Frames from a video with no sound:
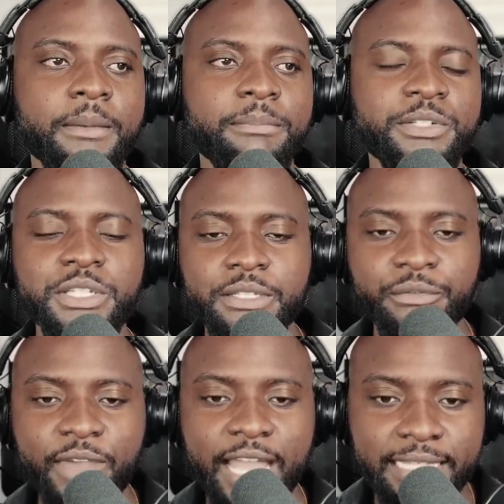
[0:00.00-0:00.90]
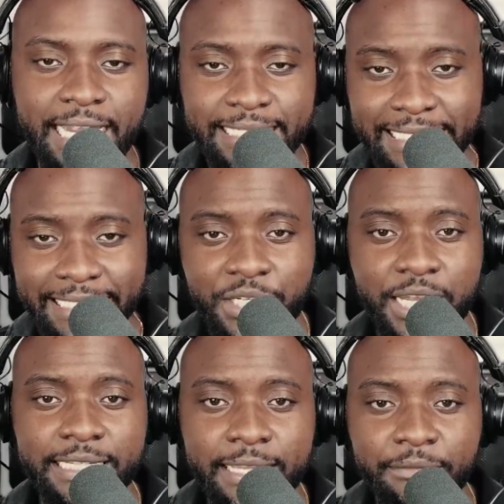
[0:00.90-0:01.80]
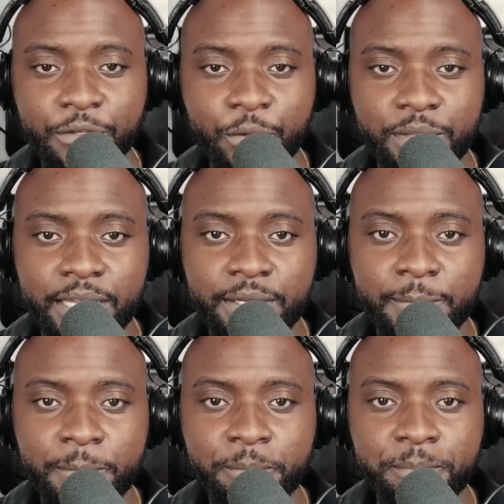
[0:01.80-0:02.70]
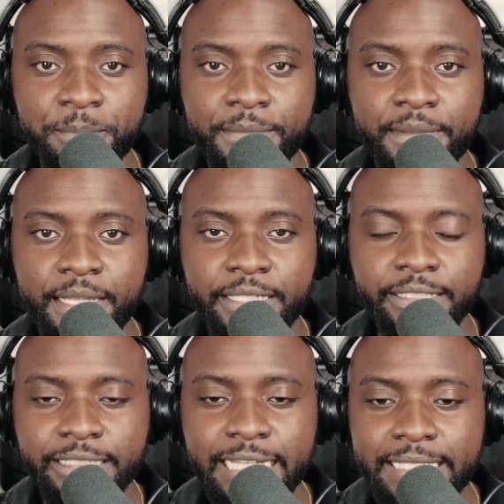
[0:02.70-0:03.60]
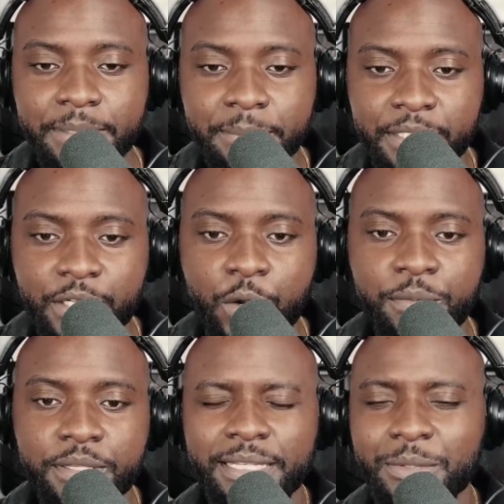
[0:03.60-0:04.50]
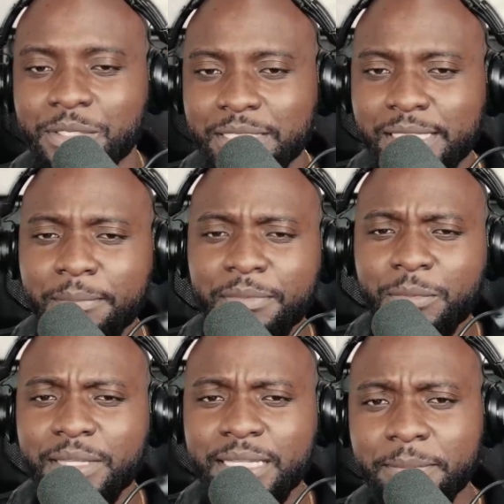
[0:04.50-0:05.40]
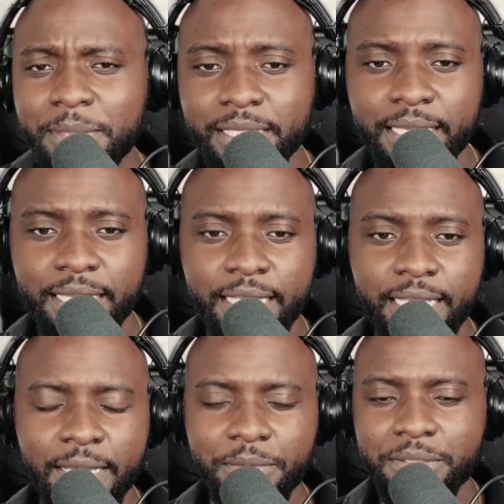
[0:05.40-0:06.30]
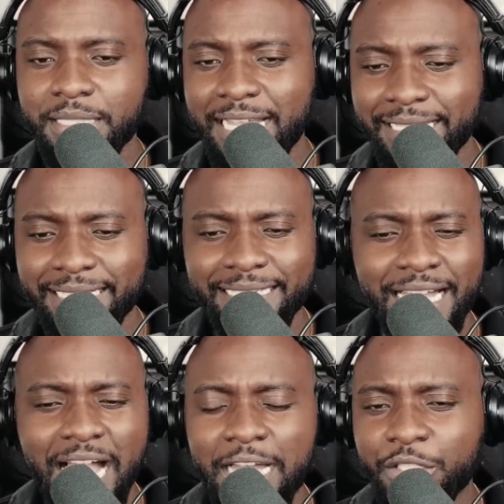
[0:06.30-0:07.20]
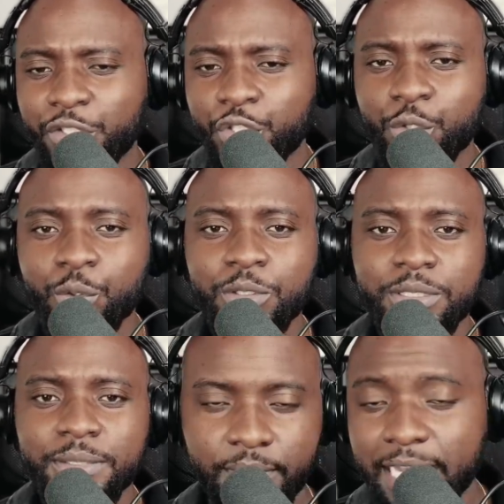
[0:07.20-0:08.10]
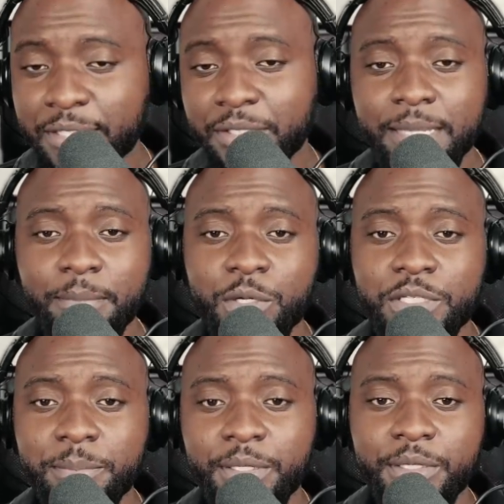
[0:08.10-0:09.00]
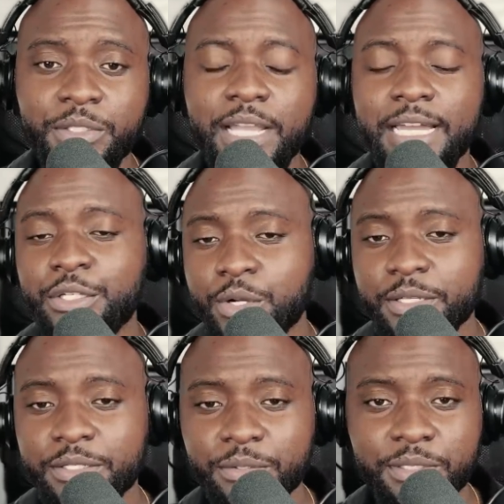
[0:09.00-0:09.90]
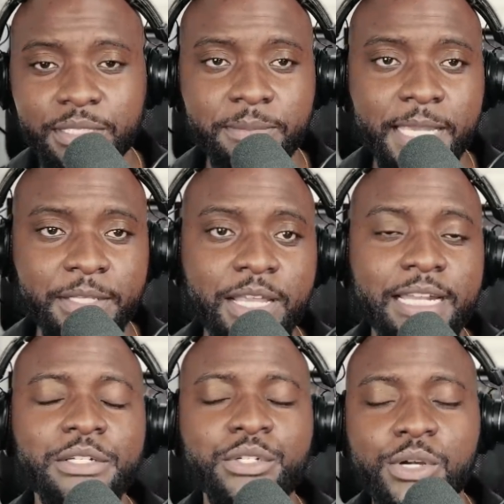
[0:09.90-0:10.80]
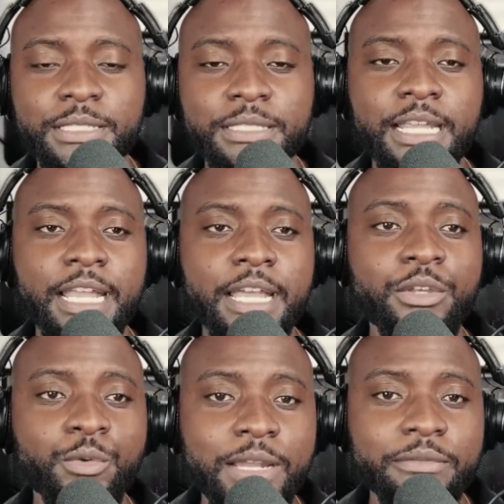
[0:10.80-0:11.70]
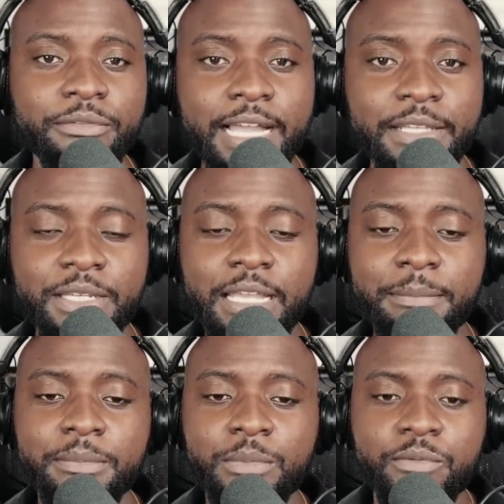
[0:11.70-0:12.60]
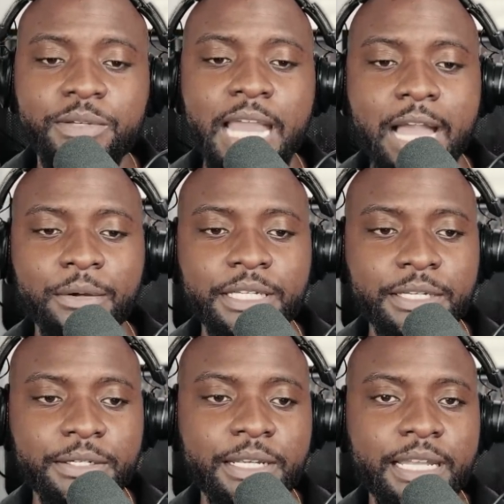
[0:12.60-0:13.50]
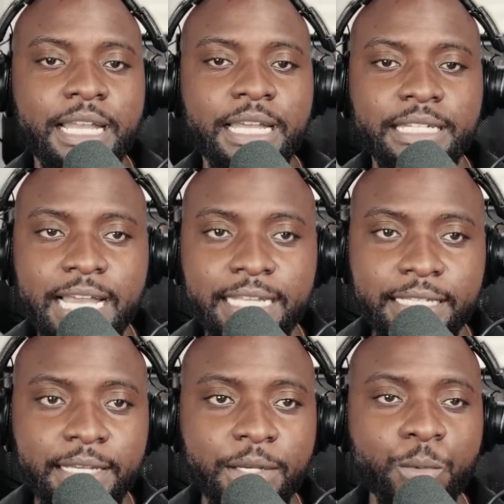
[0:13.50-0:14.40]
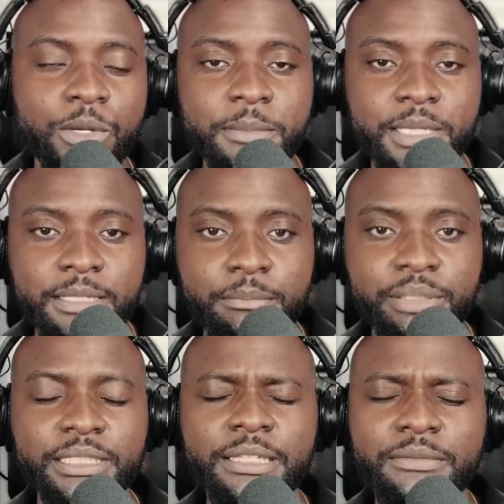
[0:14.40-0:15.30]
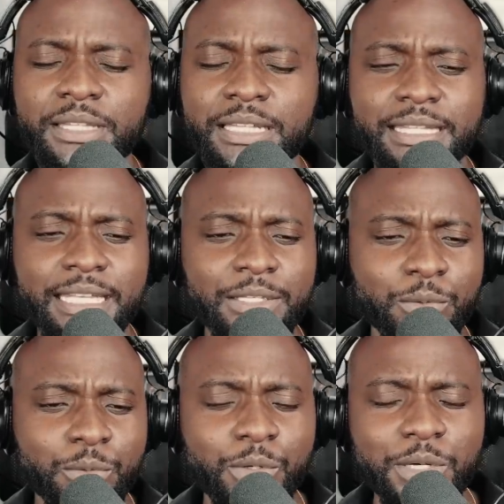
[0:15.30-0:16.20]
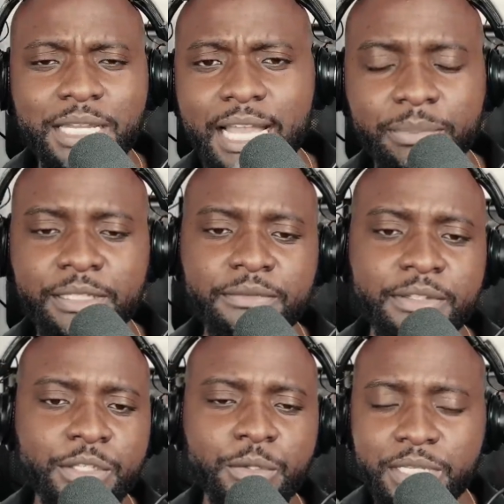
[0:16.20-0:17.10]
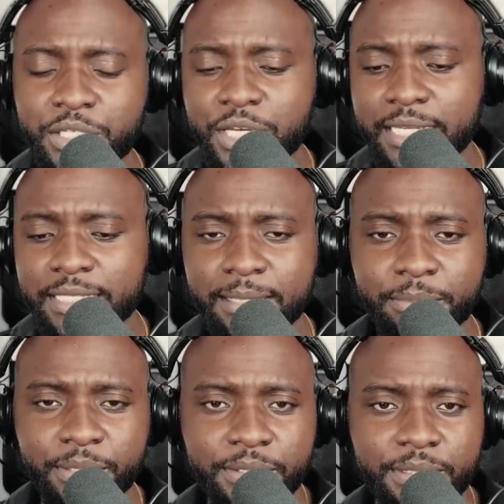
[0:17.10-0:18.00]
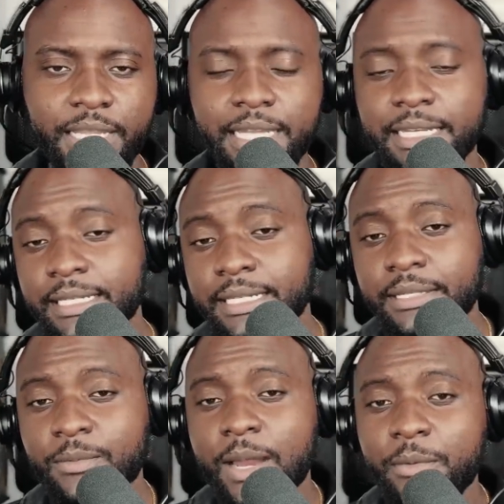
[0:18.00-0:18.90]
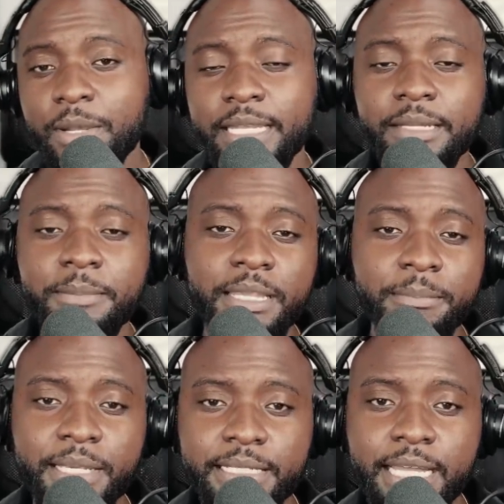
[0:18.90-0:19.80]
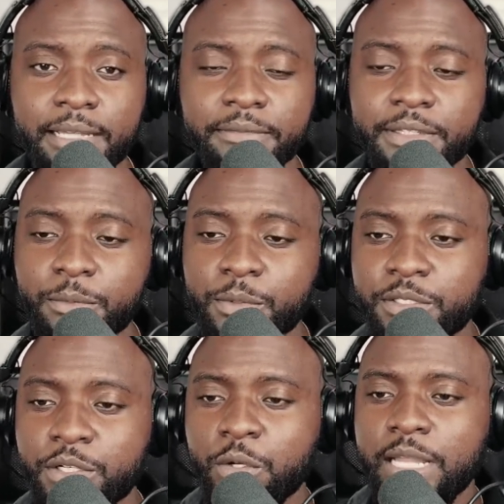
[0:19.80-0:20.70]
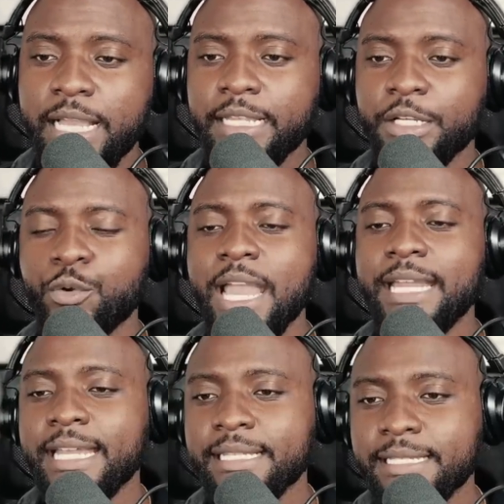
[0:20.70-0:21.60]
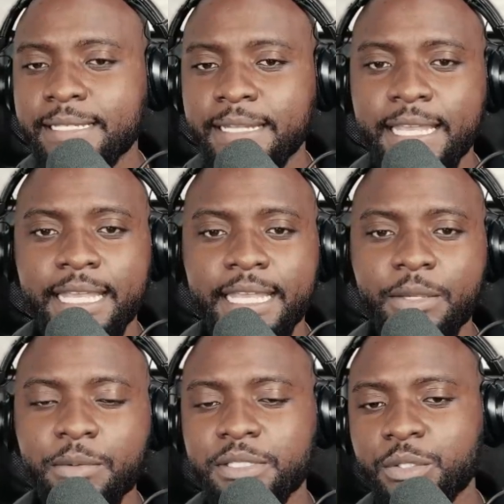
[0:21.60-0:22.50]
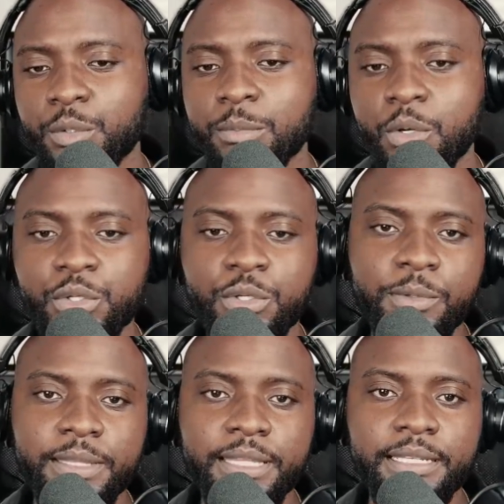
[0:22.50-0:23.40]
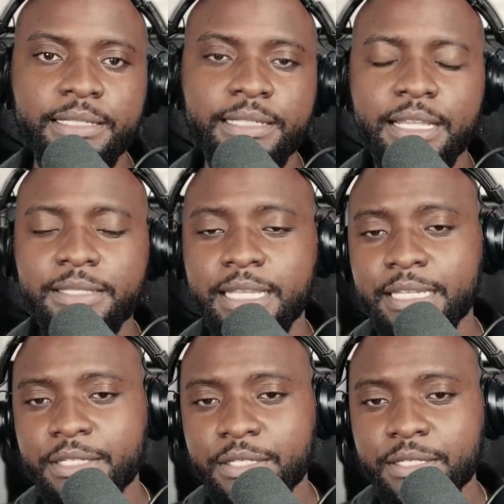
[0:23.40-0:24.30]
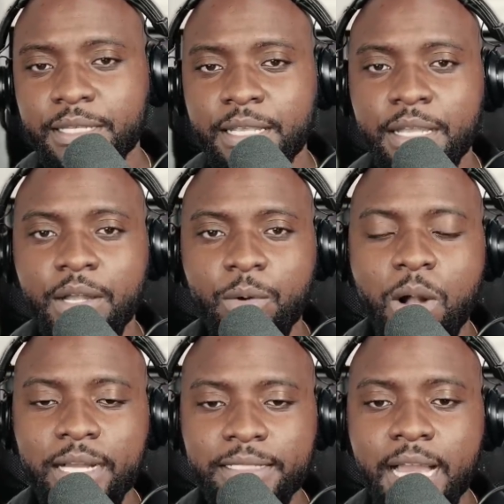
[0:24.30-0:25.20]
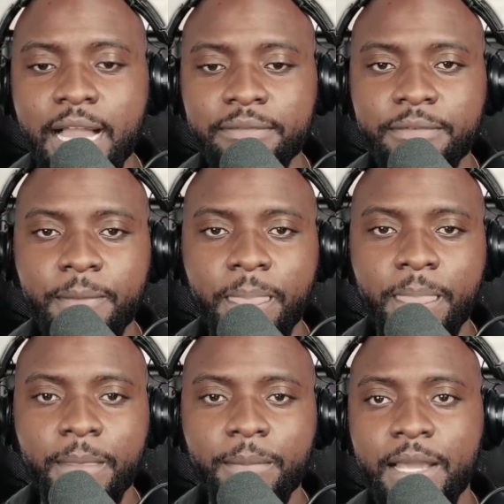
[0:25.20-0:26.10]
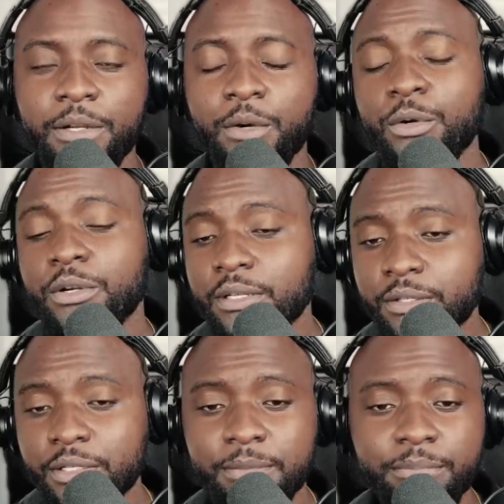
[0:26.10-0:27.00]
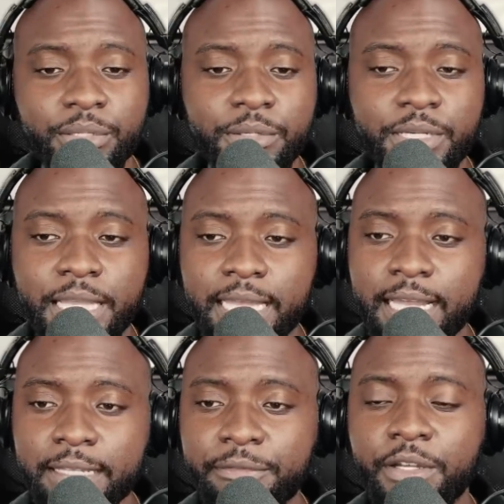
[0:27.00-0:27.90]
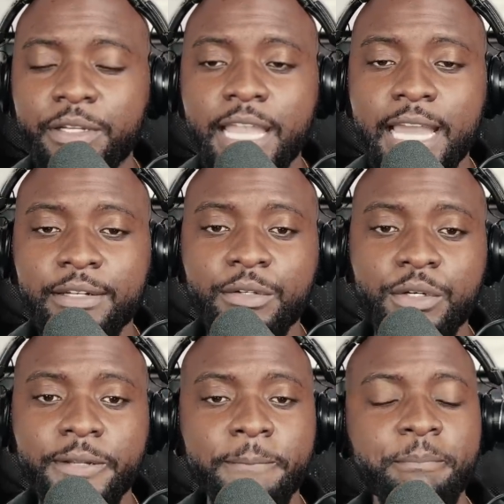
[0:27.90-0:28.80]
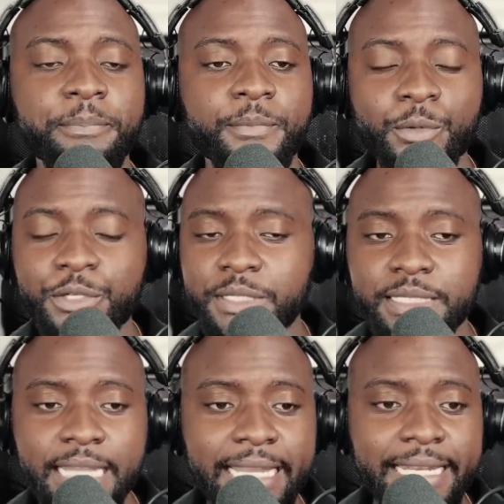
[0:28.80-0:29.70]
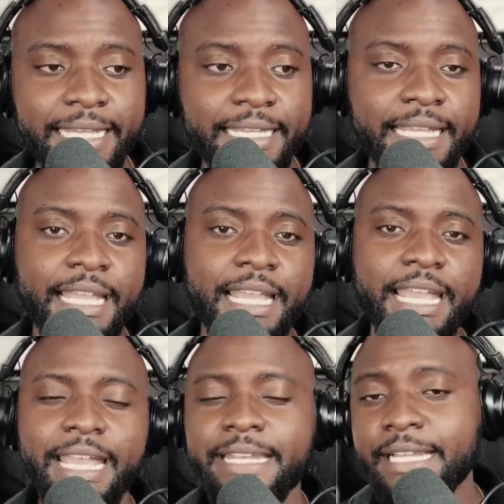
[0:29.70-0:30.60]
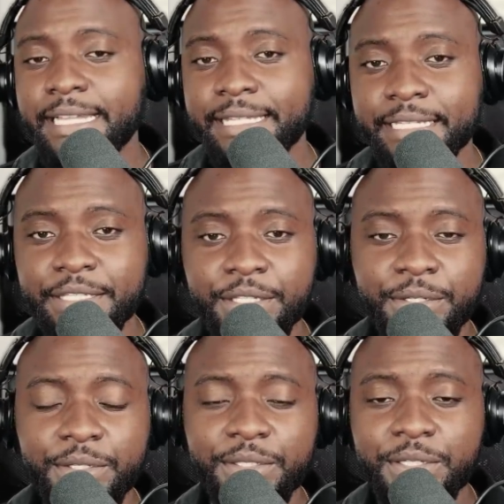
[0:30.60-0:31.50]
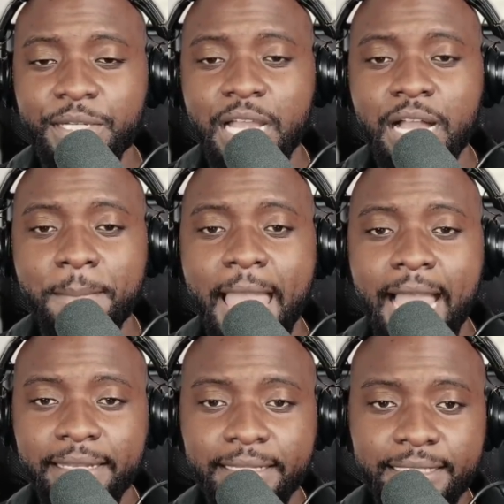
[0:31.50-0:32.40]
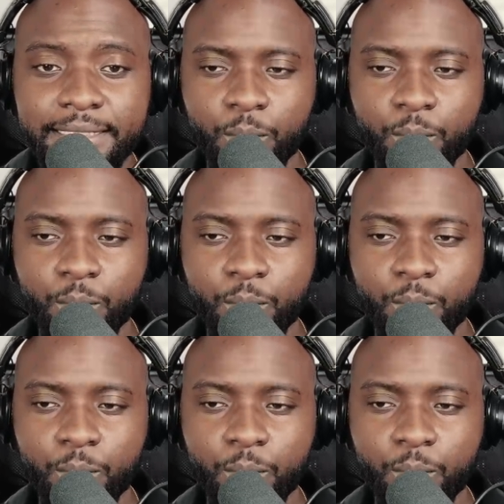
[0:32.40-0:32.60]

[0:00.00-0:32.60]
But just the fact that I did check that phone there lets me know that there was something within me that was like unsure. And as you get more experience, you got to trust those things, man. You got to trust the red flags. You can't be moving out here like women, believing that things will work out, believing that you can change that person. And he did it the right way. He didn't make a big deal of it. There was no like grand exit. He wasn't too emotional with it. Sounds like he just walked off, right? Or you can put her in that like fun category. We're just dating and nothing serious is going to come out of this.